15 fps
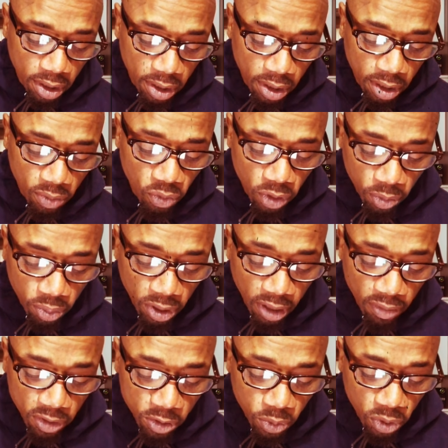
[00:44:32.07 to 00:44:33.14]
And when the
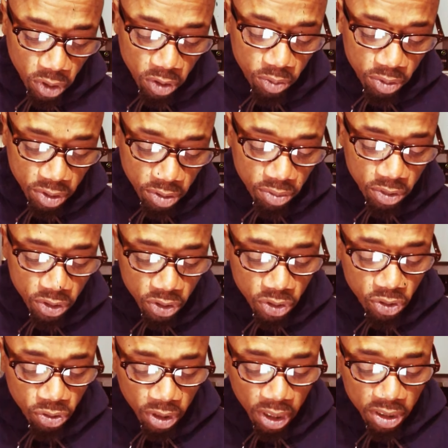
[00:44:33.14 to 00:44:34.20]
prophet spoke to presumption,
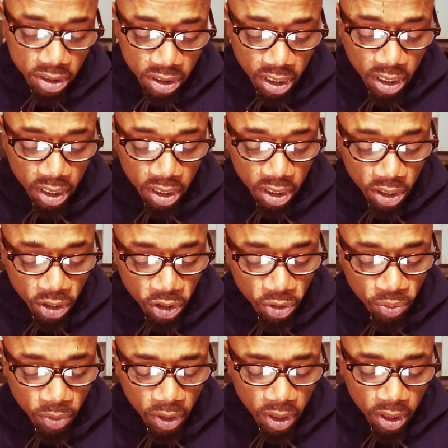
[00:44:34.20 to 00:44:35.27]
eh, do not stand in
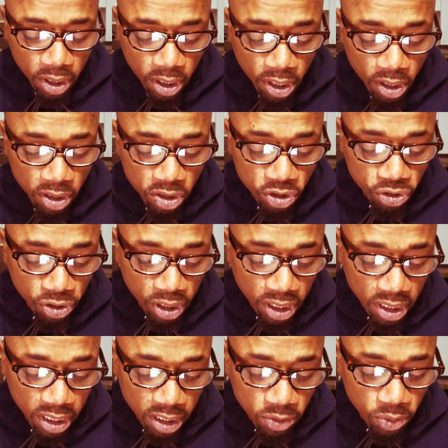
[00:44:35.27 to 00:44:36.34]
him in
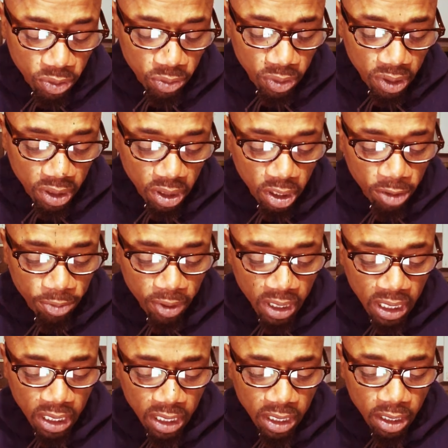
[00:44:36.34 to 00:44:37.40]
dread. That's where you ended up
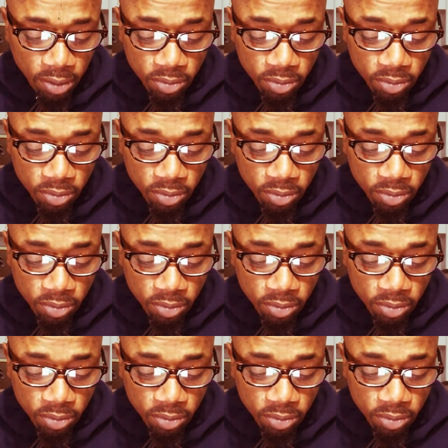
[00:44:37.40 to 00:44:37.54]
at.